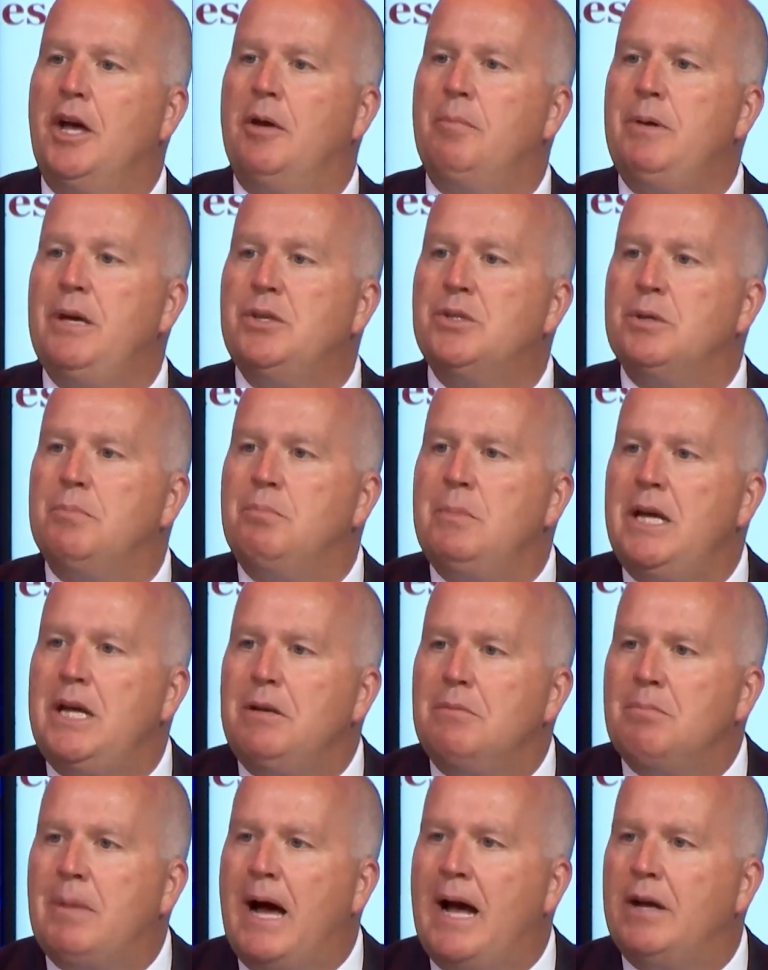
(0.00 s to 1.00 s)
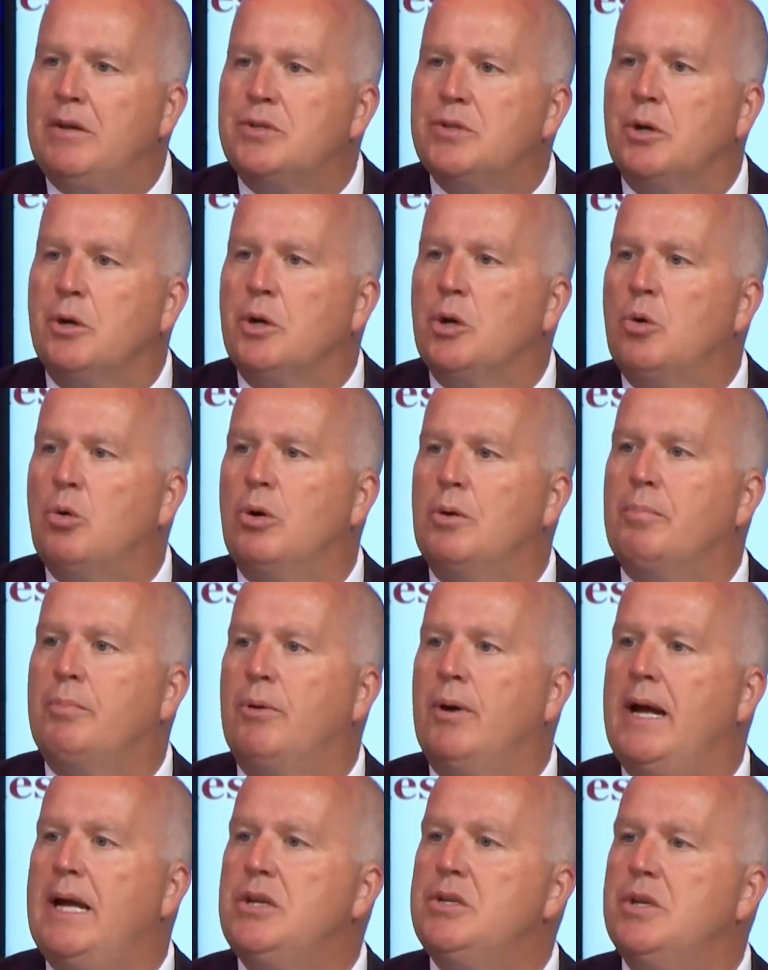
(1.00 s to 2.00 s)
a piece of meat by certain
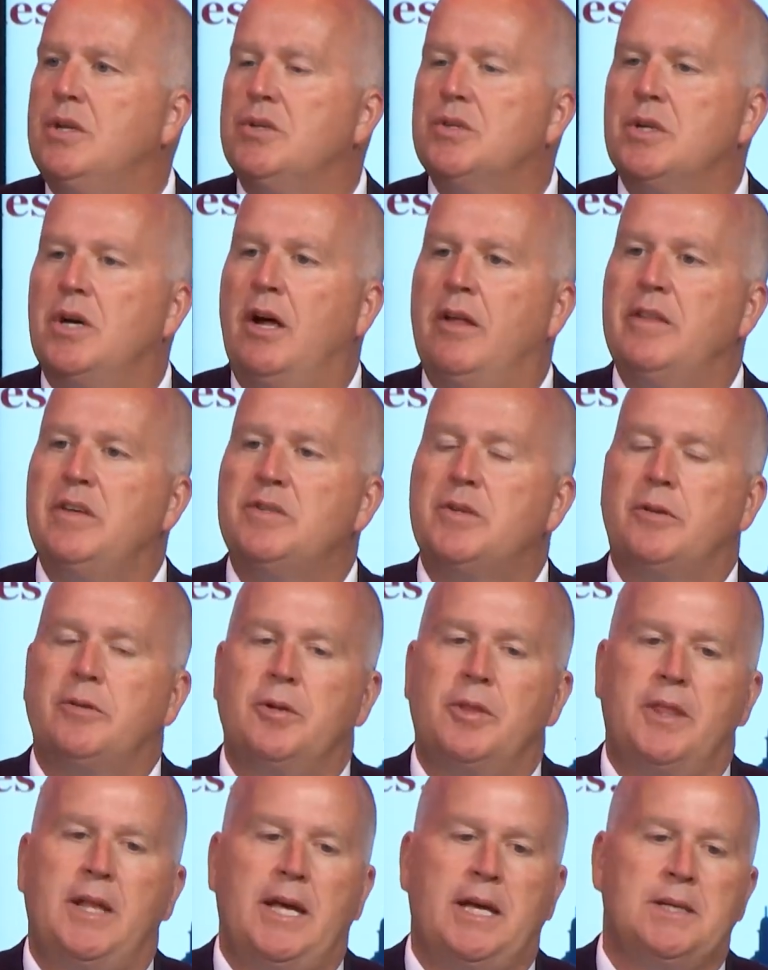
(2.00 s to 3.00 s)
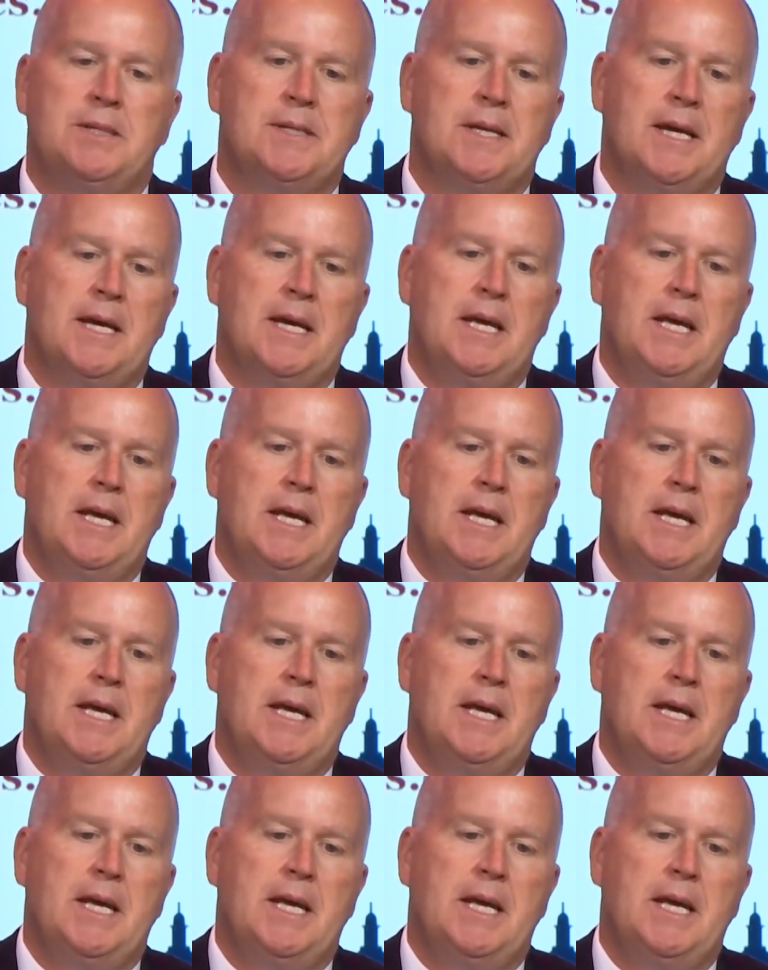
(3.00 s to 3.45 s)
corporations and all these other things.